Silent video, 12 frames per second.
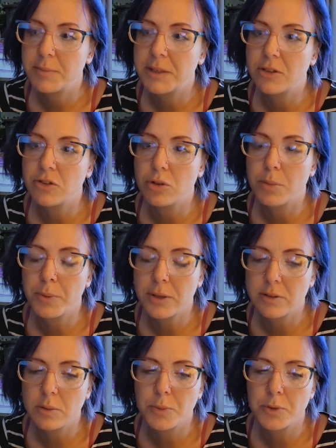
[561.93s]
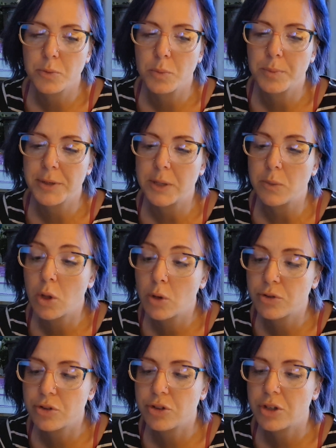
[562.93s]
because your principles will bring you
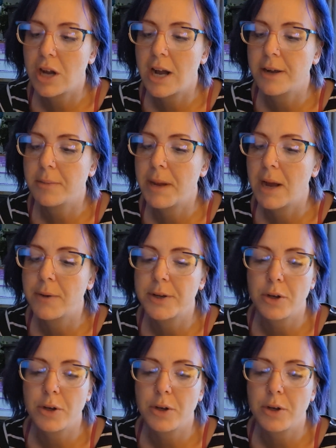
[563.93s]
closer to your higher power.